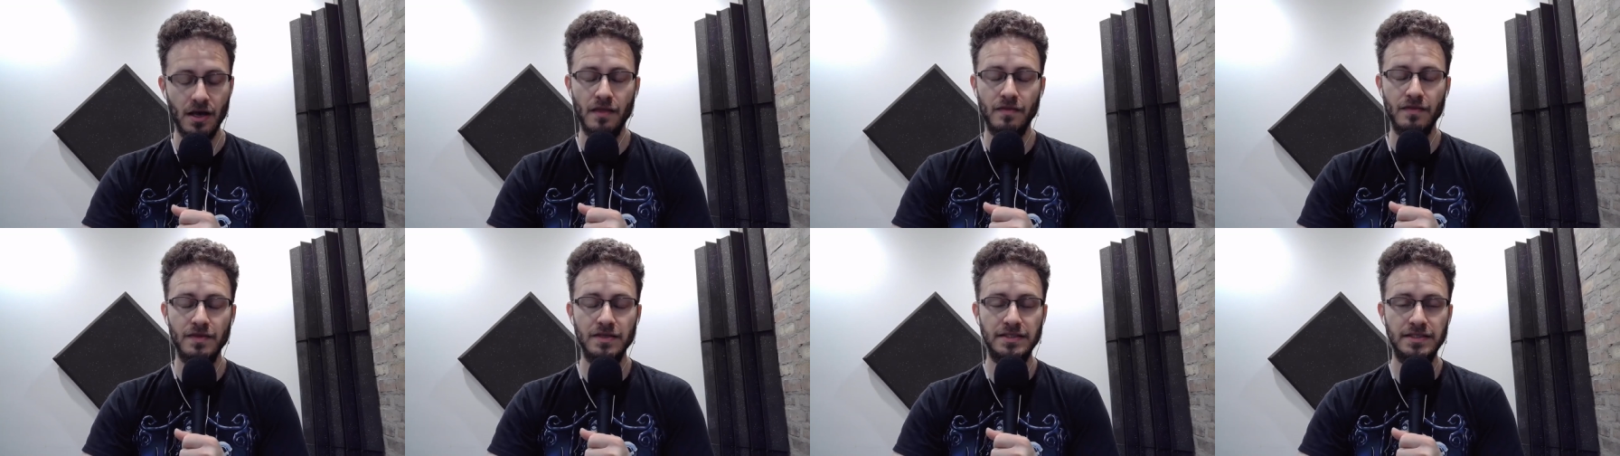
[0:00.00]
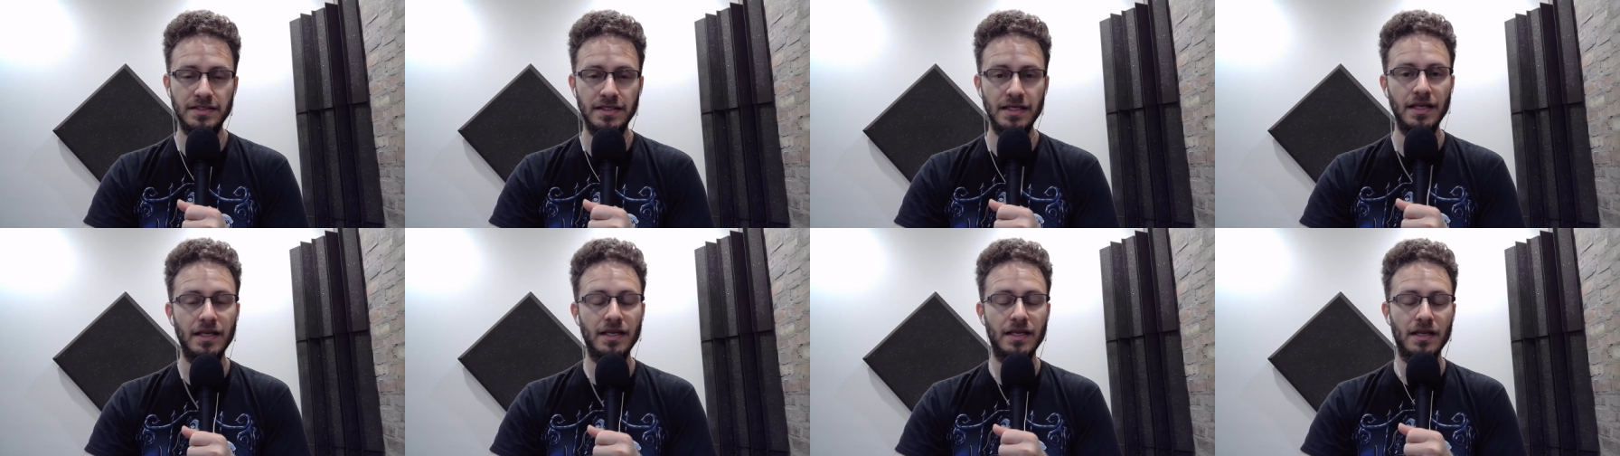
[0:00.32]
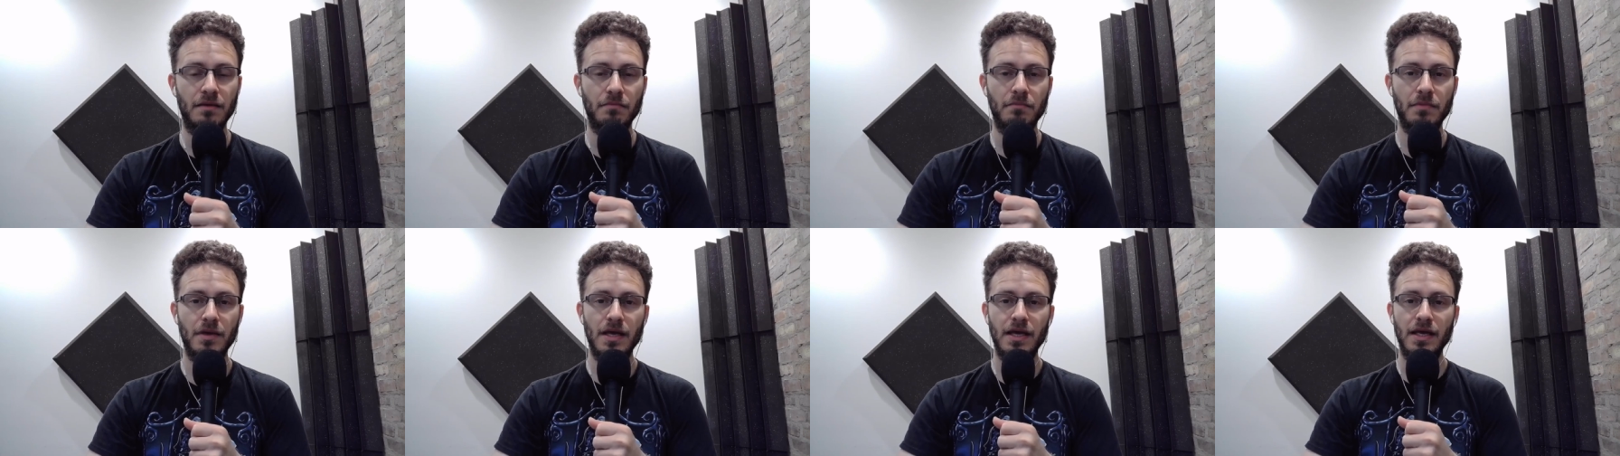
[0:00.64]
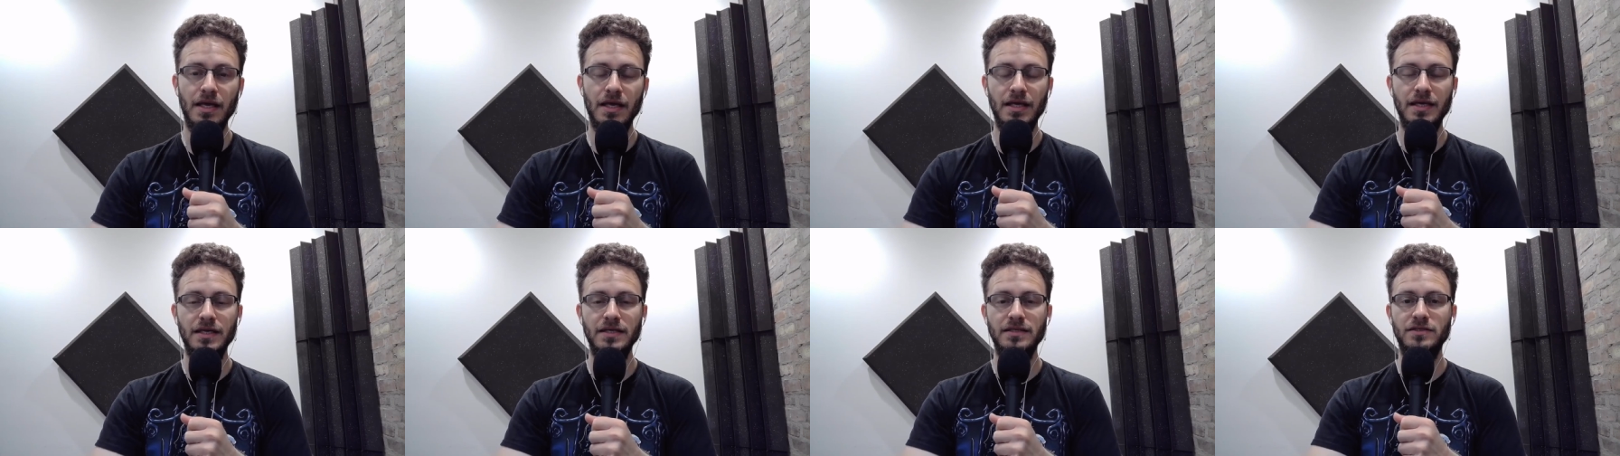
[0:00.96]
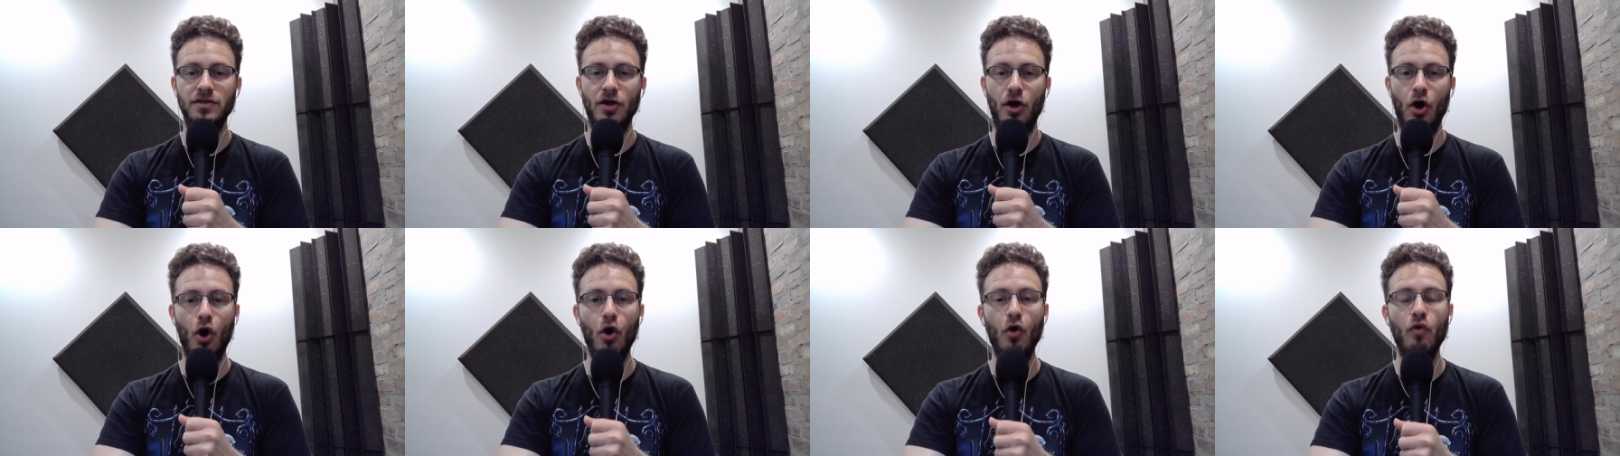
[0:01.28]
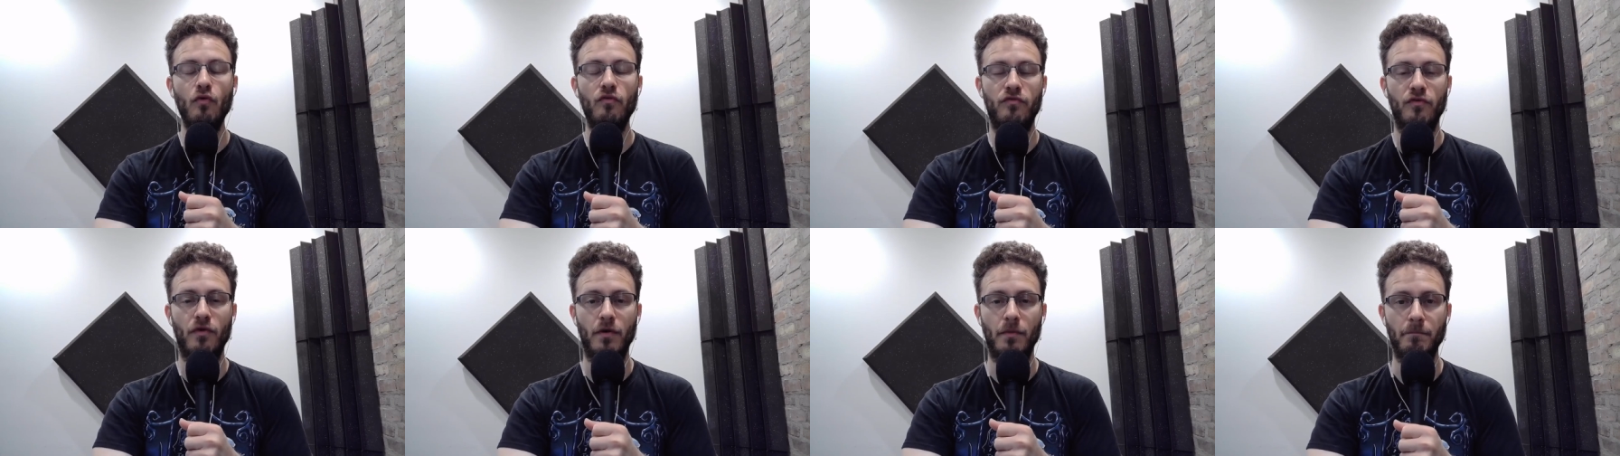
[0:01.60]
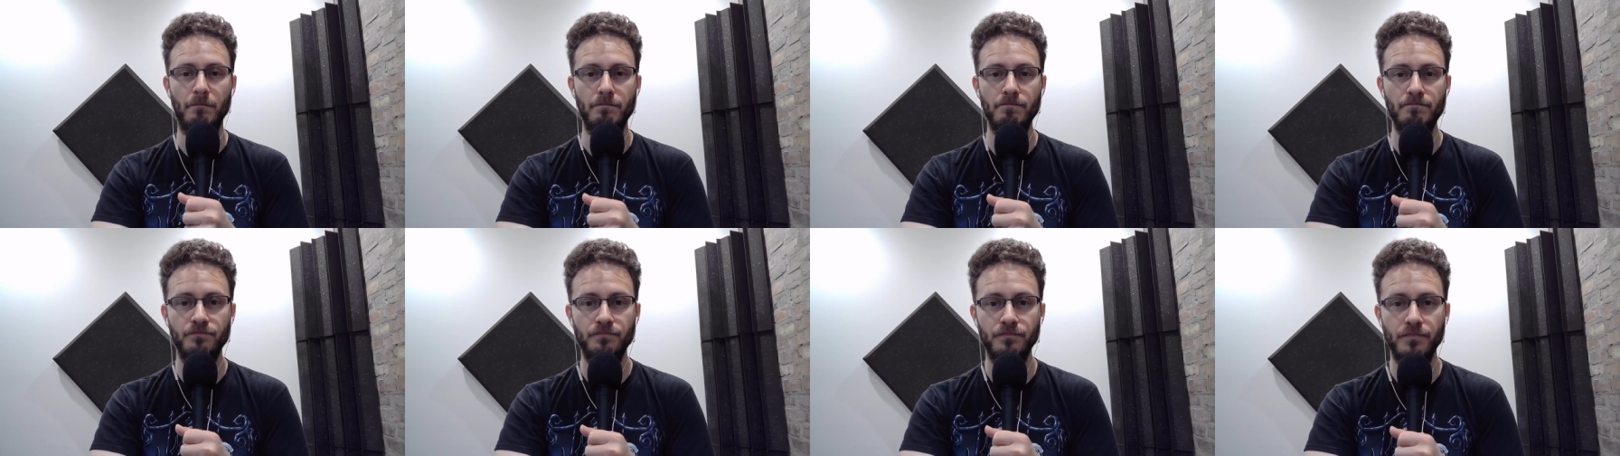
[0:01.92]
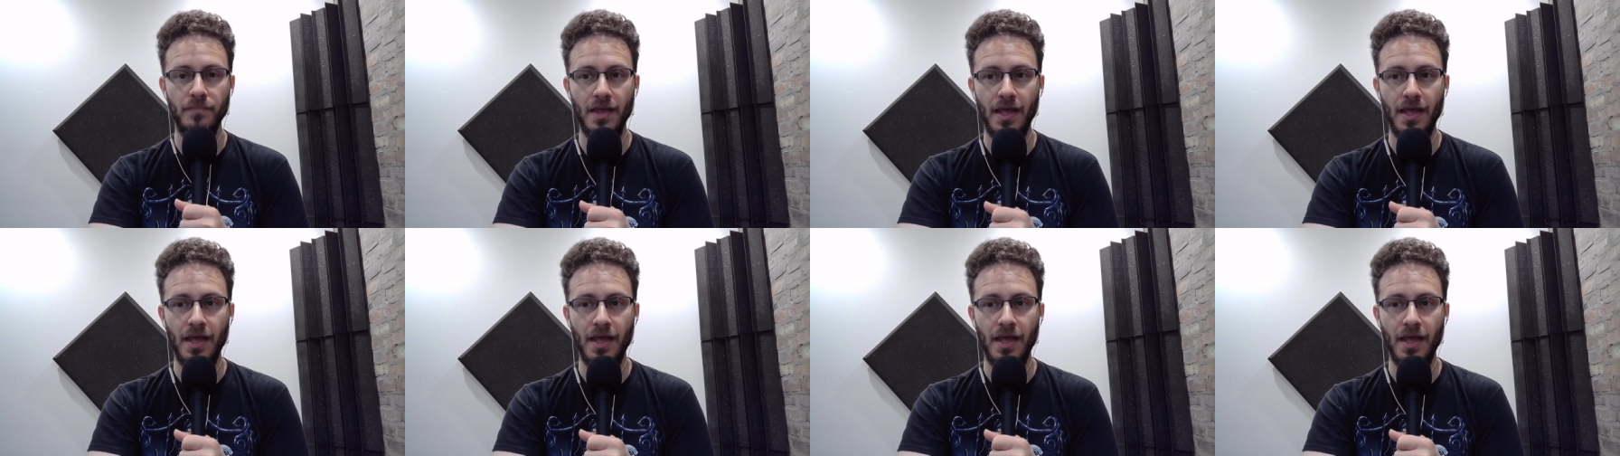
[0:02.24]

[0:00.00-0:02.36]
The synonym is ovum.